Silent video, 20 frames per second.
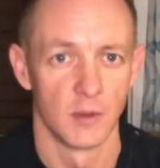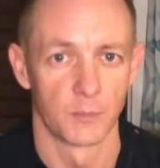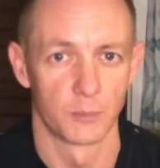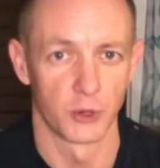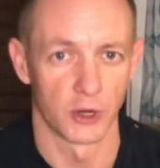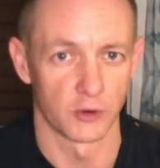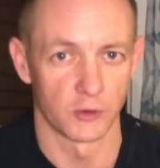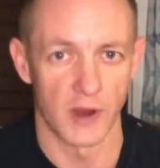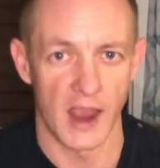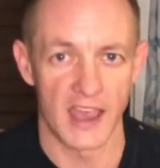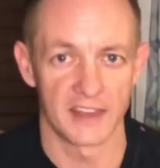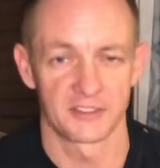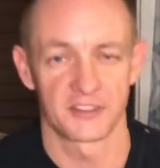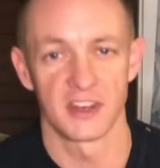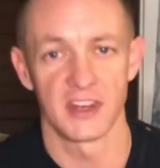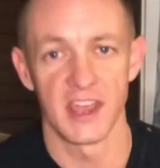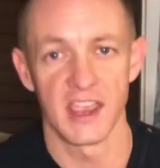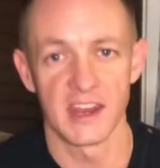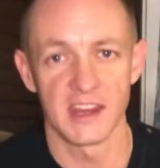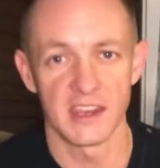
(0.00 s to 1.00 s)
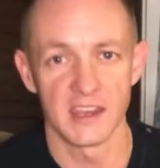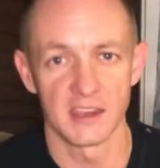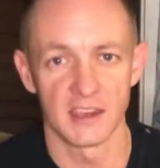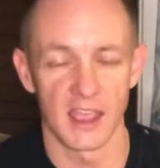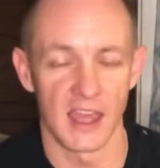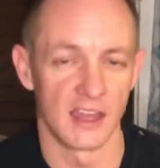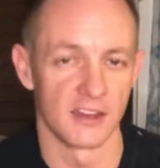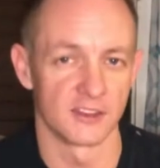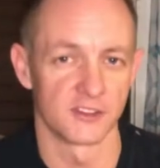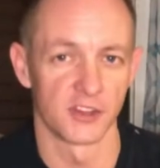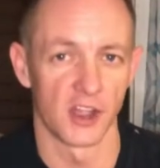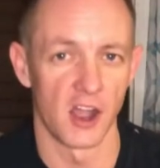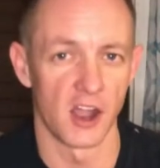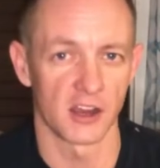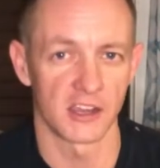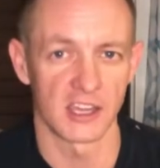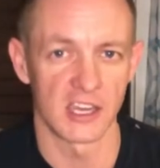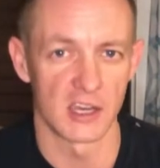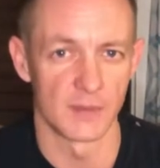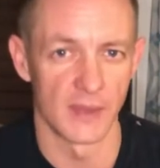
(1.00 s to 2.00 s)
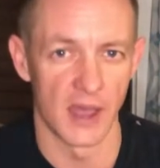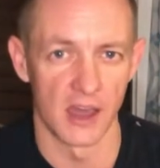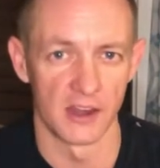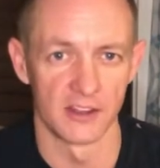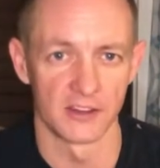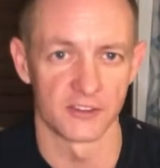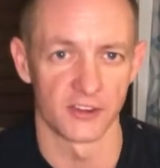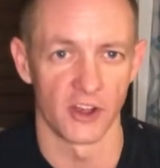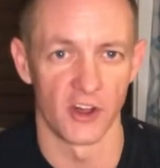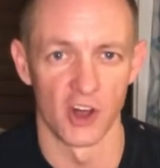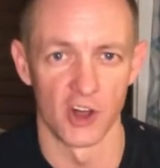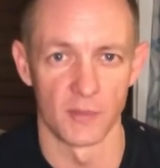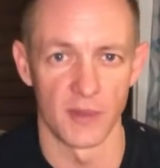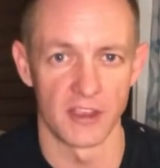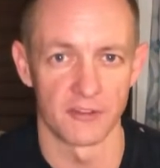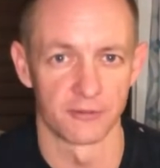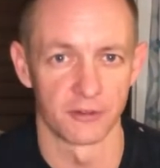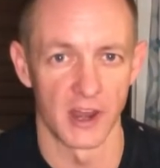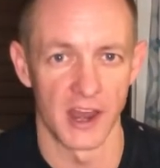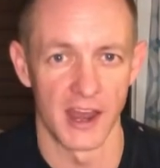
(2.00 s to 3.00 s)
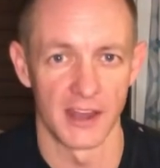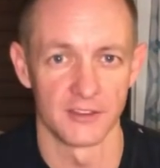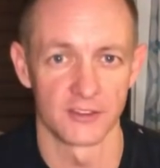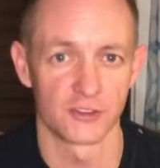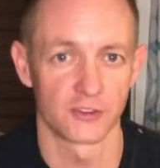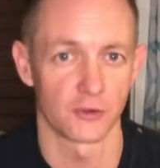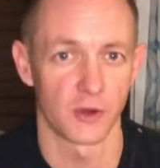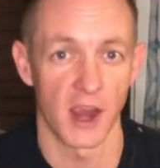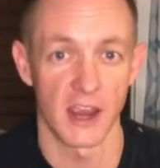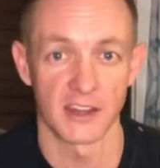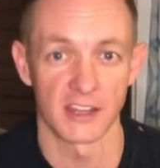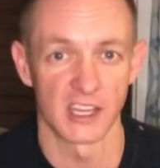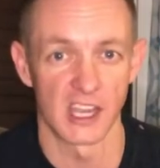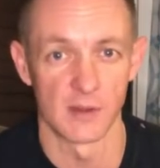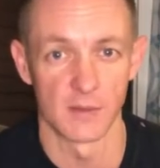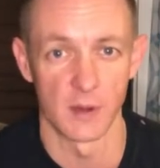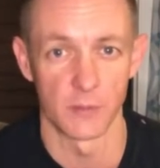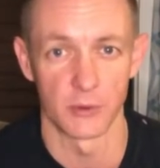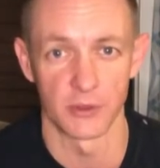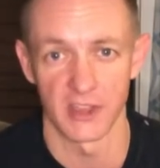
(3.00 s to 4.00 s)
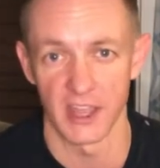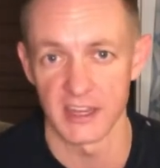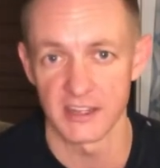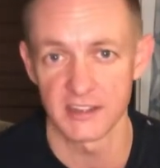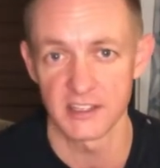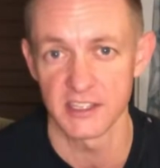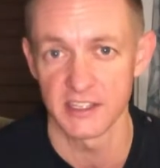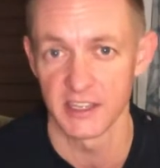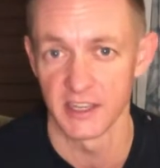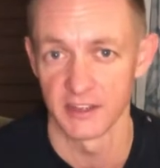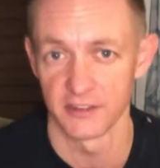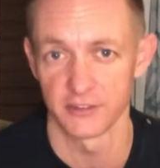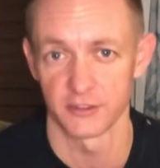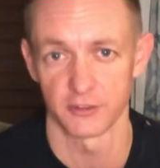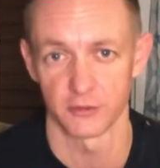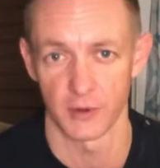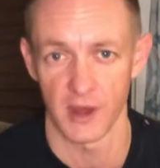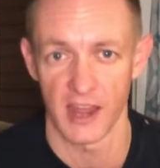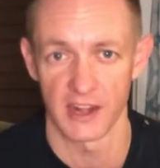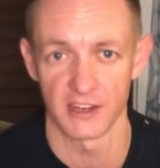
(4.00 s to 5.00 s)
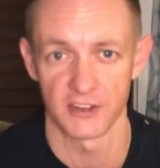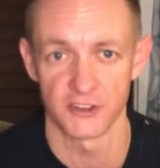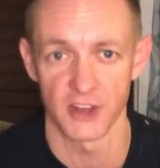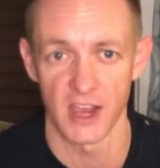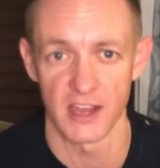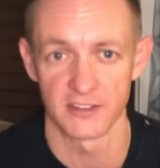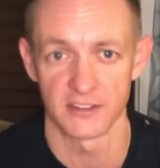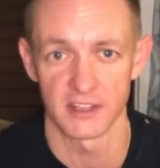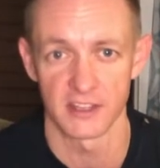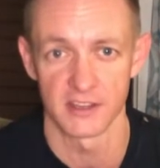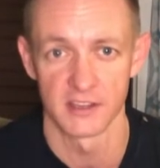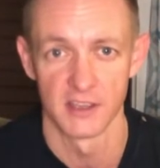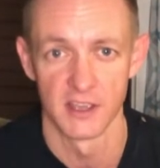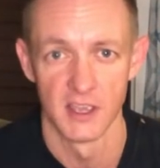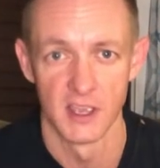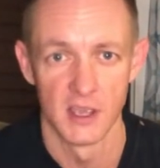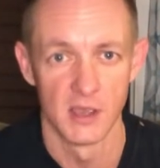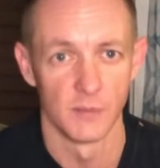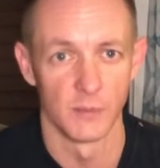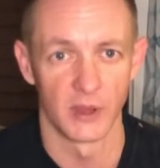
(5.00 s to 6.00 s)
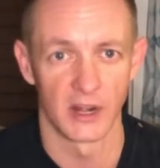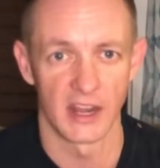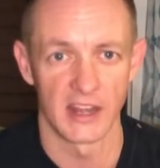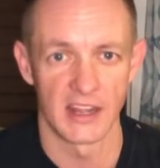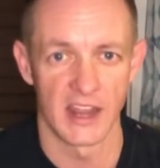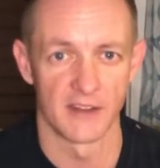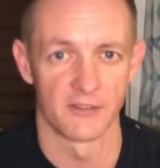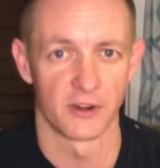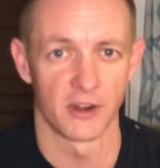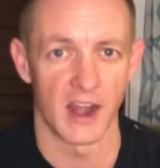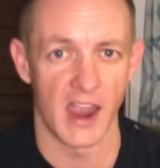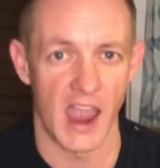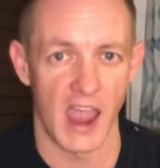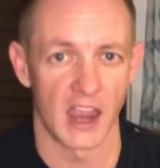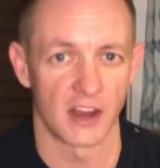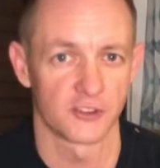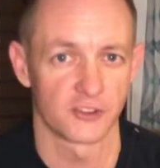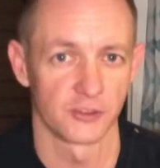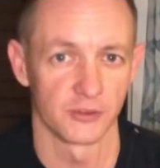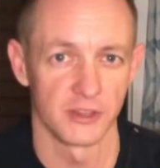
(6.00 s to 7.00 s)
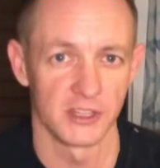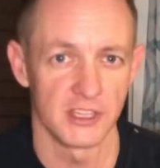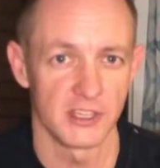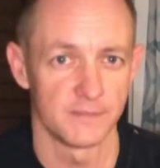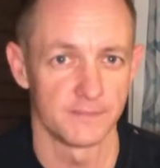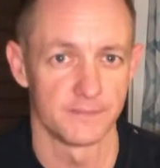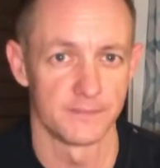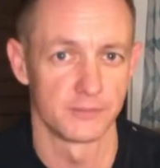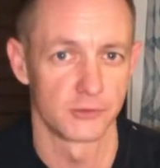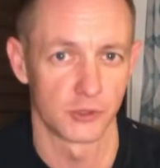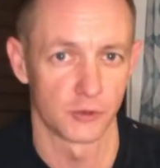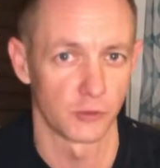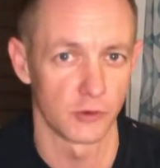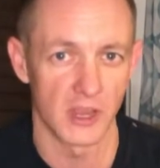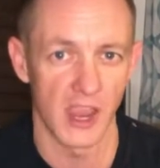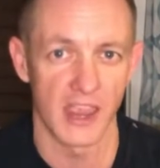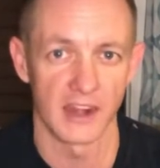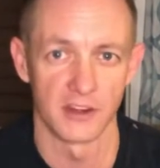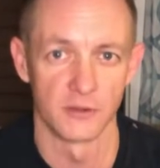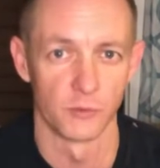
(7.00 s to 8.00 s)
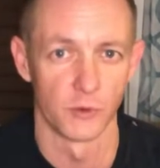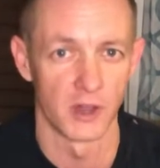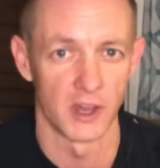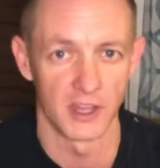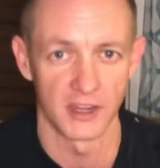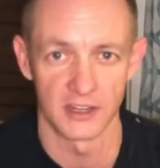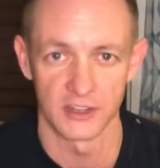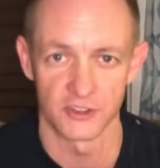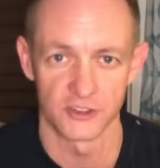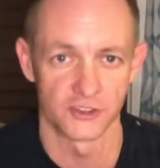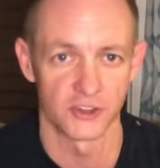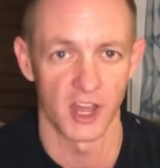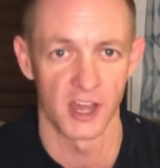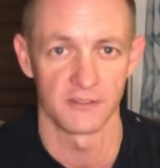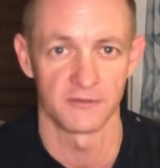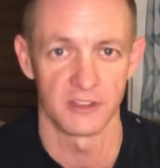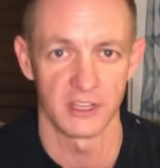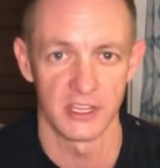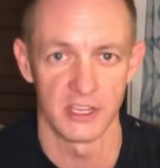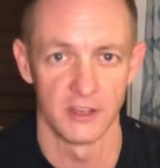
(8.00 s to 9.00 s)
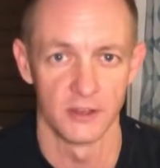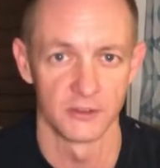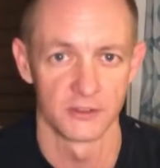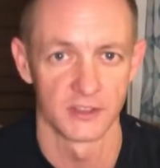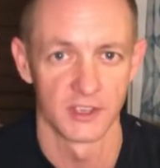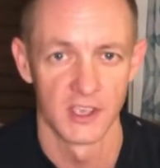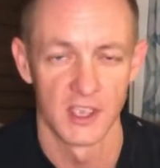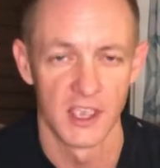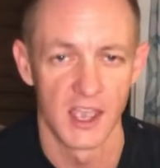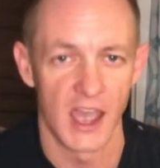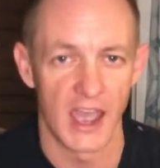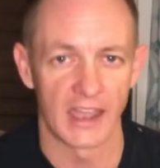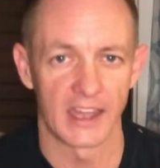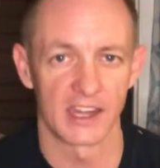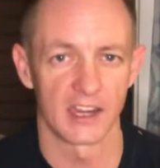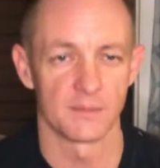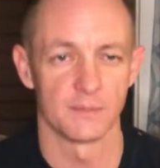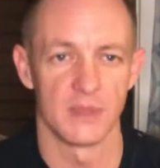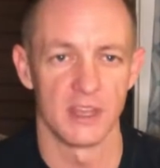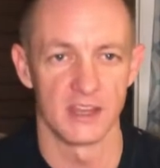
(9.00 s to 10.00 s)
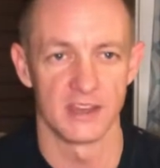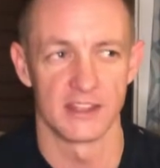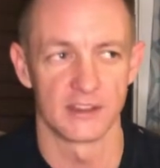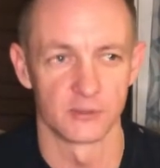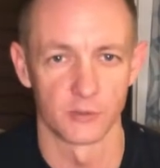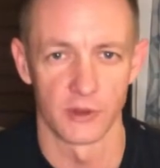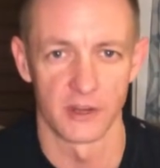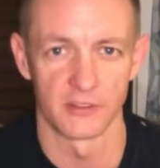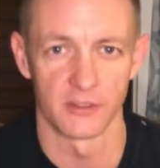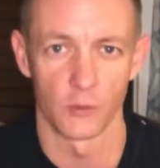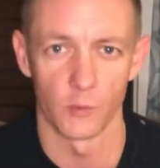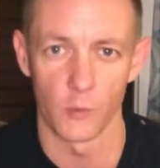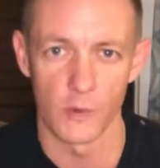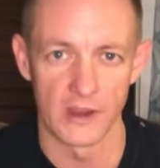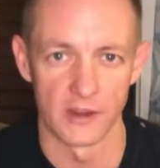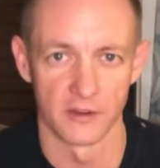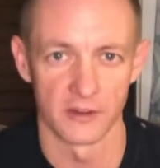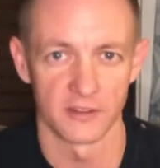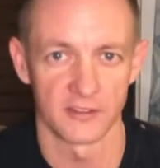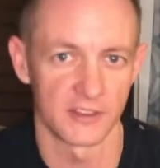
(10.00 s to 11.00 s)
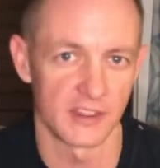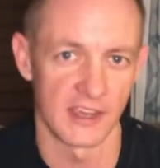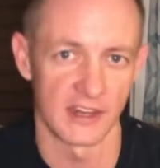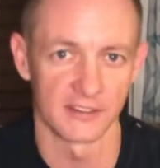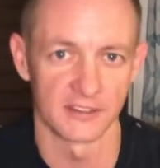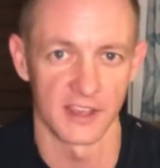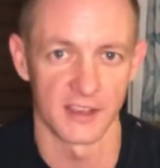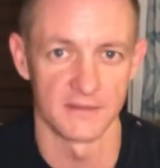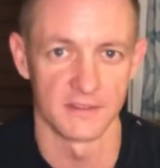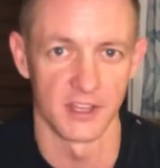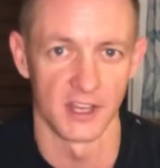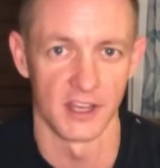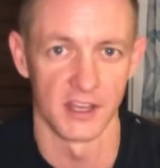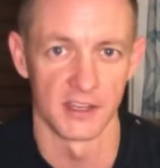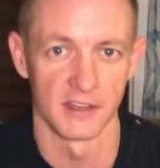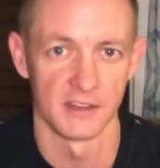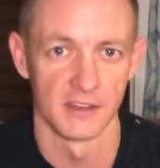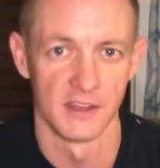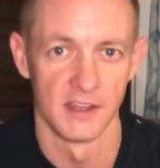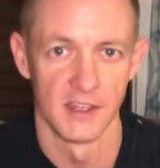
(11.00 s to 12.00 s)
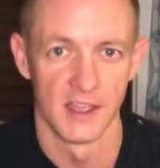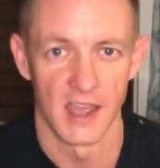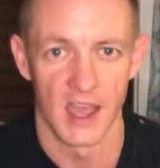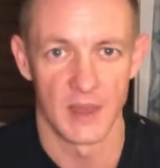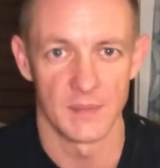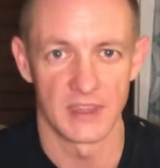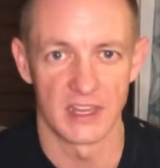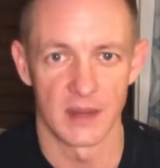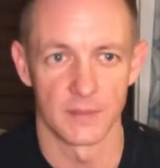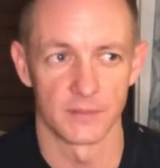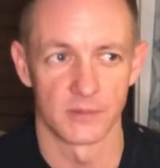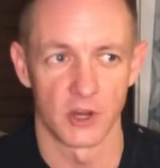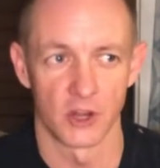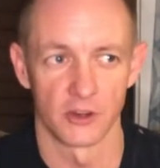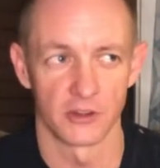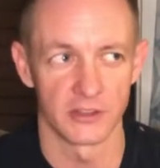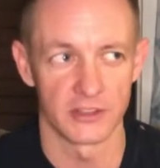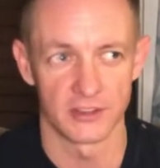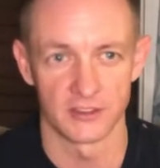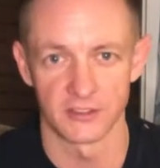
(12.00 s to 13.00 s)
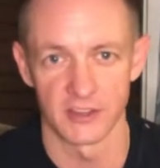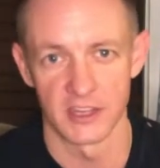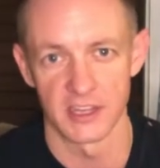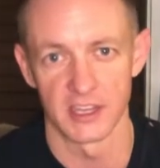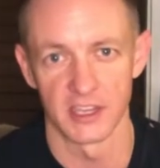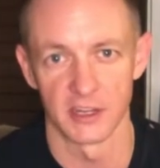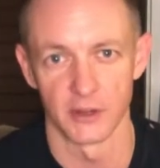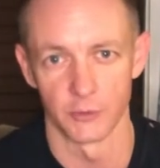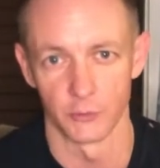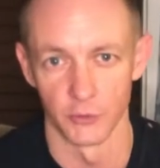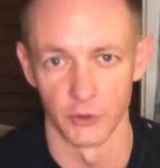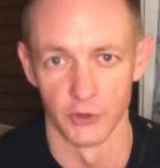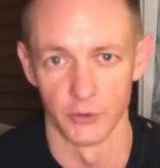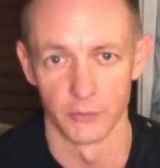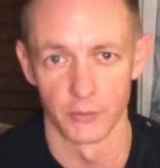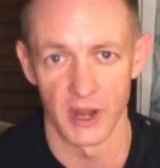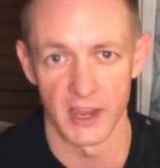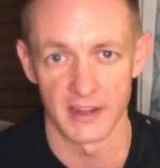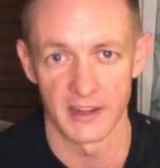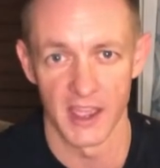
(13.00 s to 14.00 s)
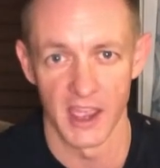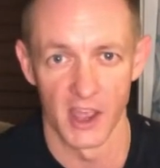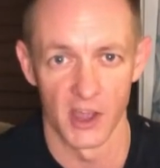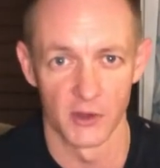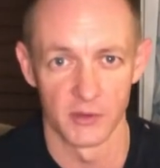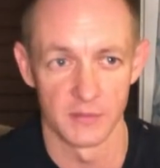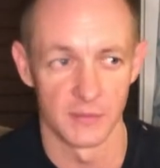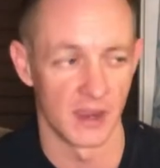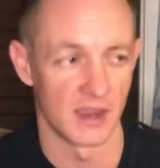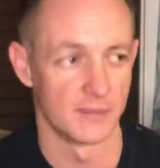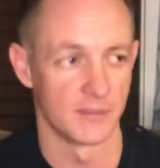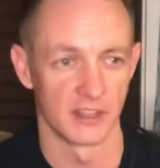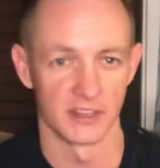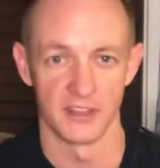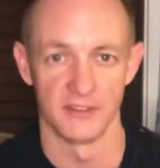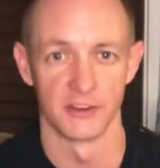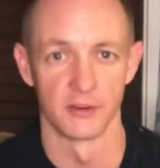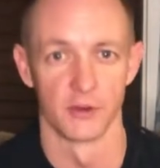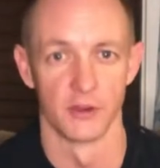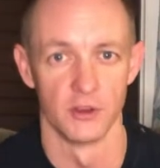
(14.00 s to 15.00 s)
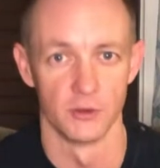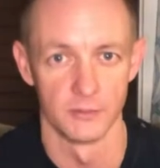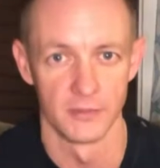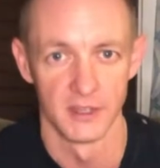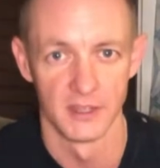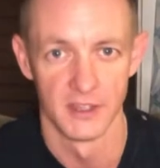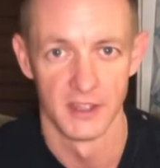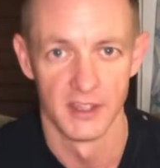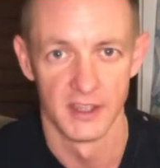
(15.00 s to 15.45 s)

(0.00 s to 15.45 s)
procrastinating and talking about it to all my friends, trying to come up with ideas, strategizing, but I never actually created one and shot videos. I gotta admit, it's one of the weirdest things I've done. I mean, I'm currently sitting in a room right now in my living room,